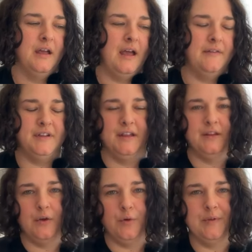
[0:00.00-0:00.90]
I've done the
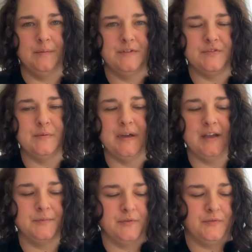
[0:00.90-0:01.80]
Hobbii mystery
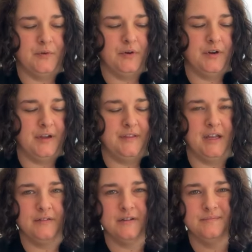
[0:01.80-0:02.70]
bags before and they
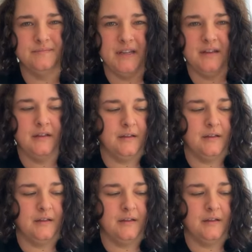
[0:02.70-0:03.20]
were meh.